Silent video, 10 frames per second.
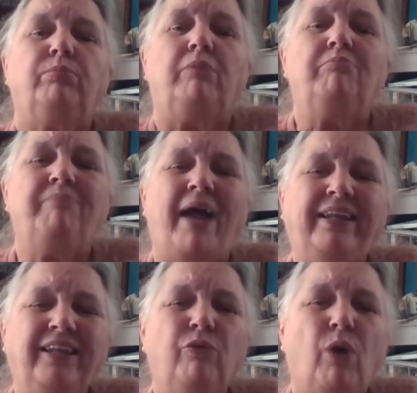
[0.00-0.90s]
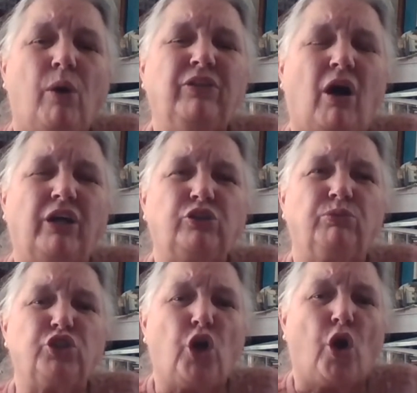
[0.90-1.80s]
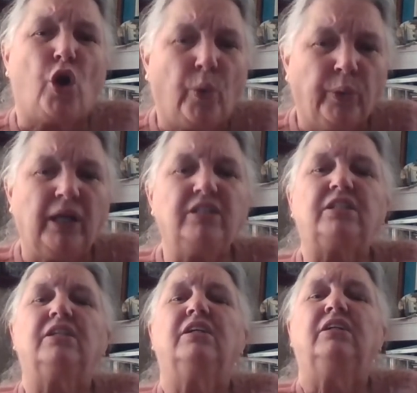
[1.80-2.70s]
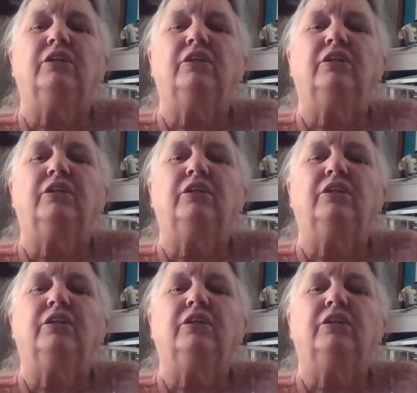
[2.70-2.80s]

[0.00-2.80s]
but mainly what we lost was current